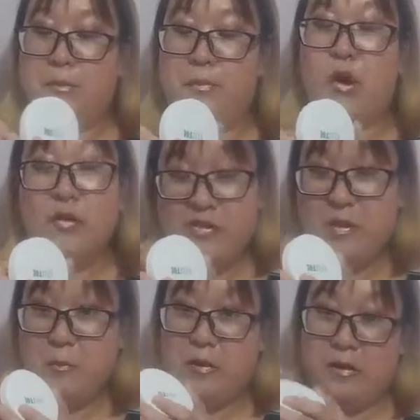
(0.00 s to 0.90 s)

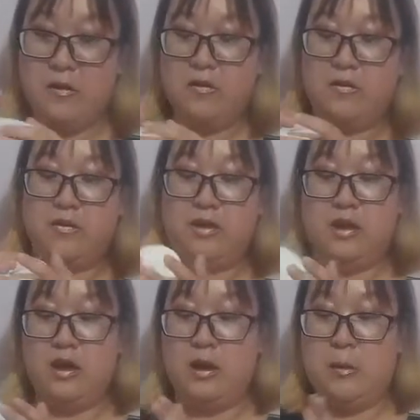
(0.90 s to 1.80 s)
possible.
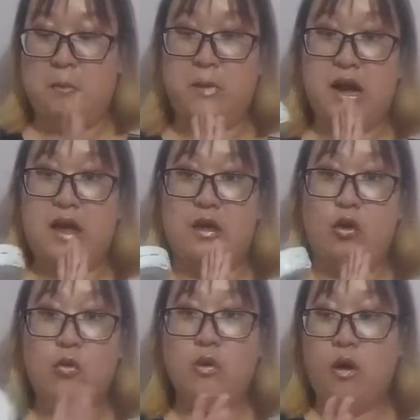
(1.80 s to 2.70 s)
But
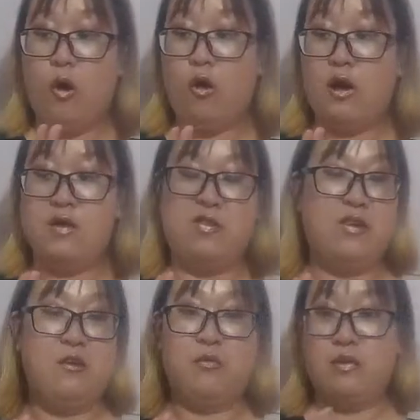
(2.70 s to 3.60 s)
overall, it's
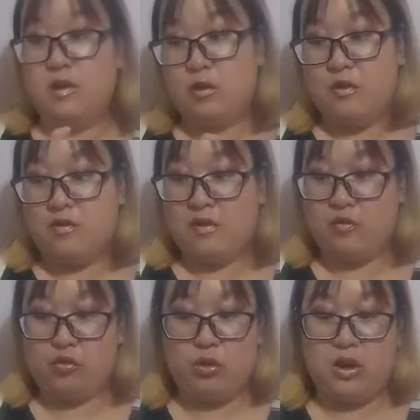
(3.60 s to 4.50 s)
a really great
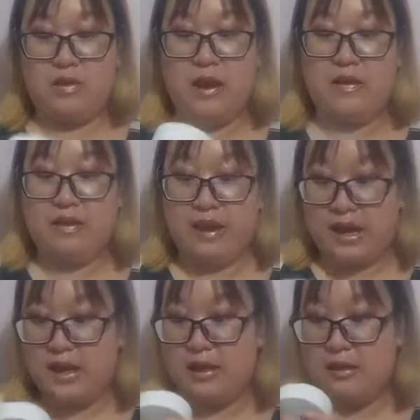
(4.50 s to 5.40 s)
sunscreen. I
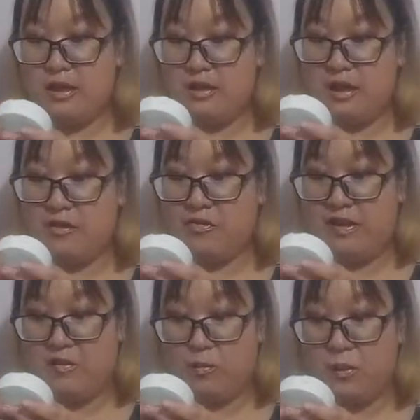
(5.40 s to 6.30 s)
like it. It has
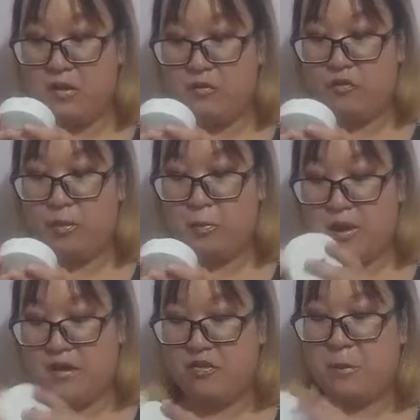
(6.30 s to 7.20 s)
SPF 50
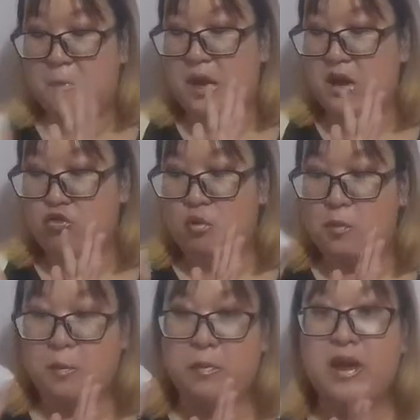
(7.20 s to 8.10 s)
plus and
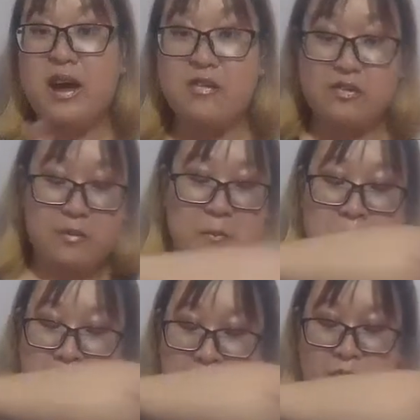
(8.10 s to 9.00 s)
PA+++.
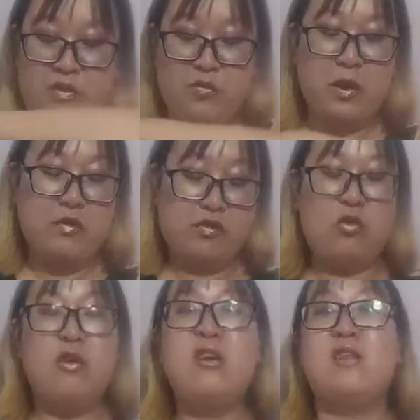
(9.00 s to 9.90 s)
Smells
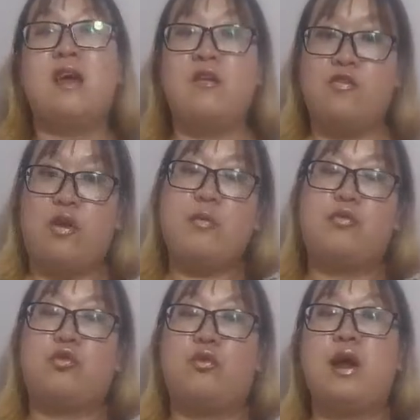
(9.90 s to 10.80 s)
good, absorbs
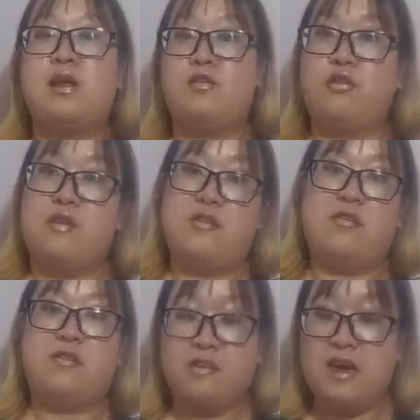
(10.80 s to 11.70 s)
great into the
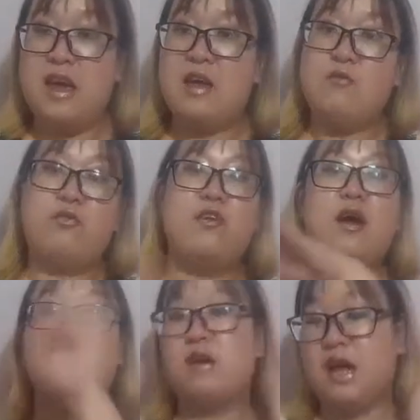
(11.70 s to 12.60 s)
skin,
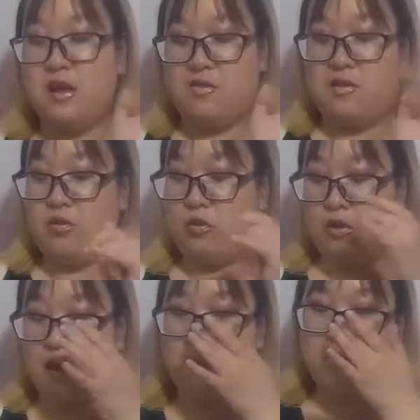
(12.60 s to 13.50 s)
very easy to
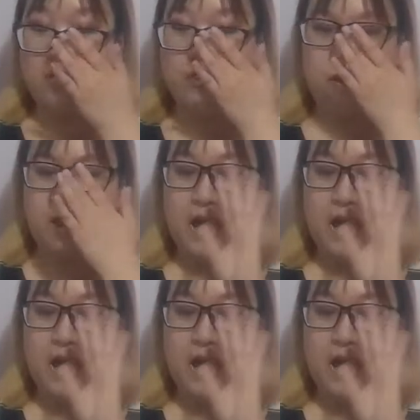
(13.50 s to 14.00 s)
cleanse off at the